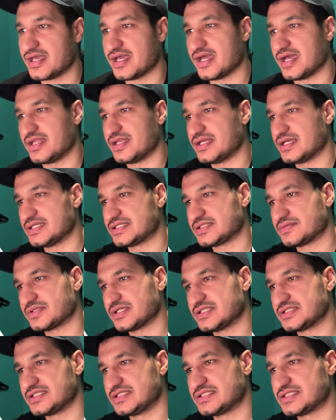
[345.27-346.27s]
And
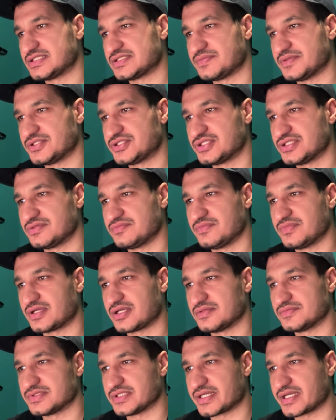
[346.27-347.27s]
sometimes the suspension
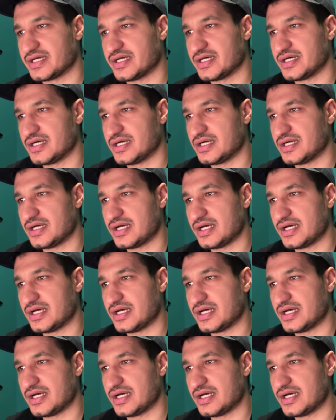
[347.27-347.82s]
becomes like a